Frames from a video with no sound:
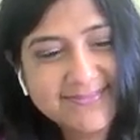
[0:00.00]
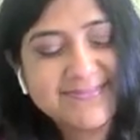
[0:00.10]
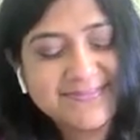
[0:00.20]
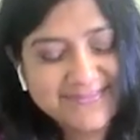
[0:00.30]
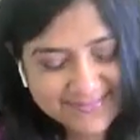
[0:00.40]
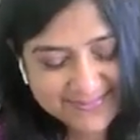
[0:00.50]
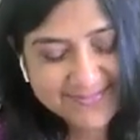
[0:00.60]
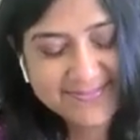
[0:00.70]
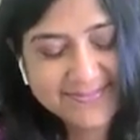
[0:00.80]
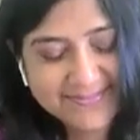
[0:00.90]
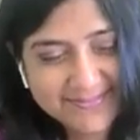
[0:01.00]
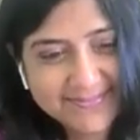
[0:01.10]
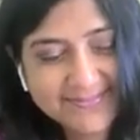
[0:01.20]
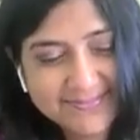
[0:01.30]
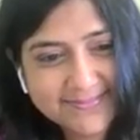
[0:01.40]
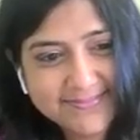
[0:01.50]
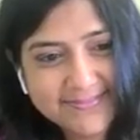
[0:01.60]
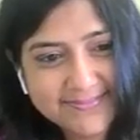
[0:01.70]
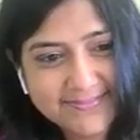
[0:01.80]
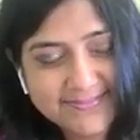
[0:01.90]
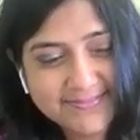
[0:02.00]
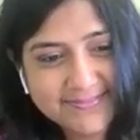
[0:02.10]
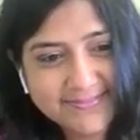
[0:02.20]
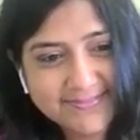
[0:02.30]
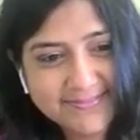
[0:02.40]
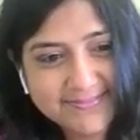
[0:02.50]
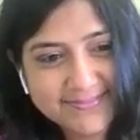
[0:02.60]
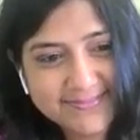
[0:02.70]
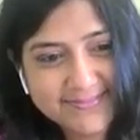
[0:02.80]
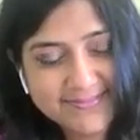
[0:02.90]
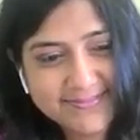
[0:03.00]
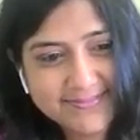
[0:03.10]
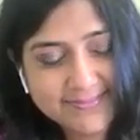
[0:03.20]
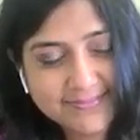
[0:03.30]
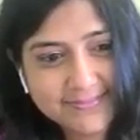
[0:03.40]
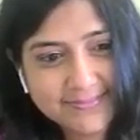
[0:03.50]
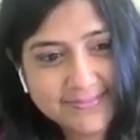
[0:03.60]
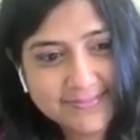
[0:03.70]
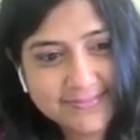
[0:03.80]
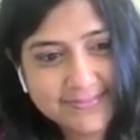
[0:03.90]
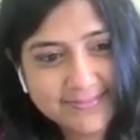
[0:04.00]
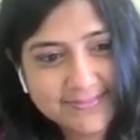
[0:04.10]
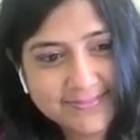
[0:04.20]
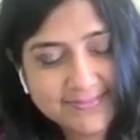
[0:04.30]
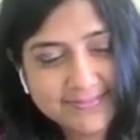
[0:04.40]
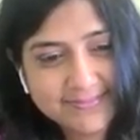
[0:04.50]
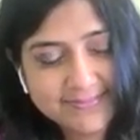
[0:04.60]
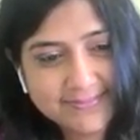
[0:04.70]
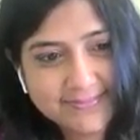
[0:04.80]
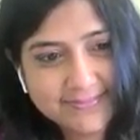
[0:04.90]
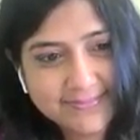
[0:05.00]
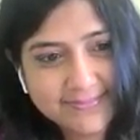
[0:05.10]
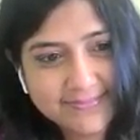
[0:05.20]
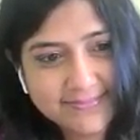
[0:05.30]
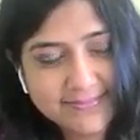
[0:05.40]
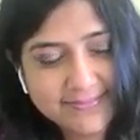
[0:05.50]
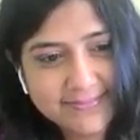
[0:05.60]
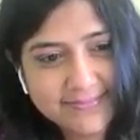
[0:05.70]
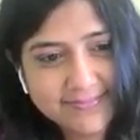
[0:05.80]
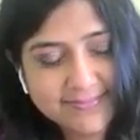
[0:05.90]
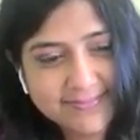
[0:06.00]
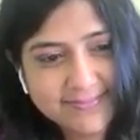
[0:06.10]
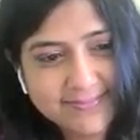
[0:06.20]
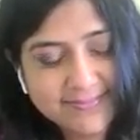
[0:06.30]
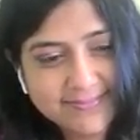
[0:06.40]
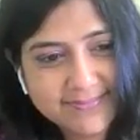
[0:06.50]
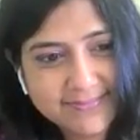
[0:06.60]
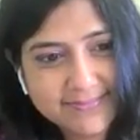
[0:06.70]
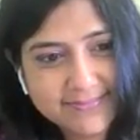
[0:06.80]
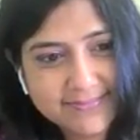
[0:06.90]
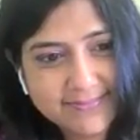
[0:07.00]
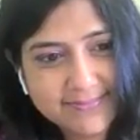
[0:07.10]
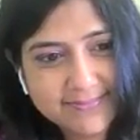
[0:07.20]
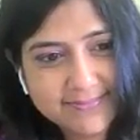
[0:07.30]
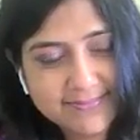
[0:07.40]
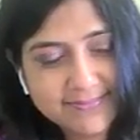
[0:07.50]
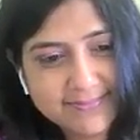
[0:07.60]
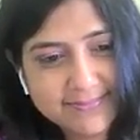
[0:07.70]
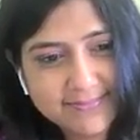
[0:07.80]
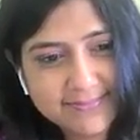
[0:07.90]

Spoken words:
(not speaking)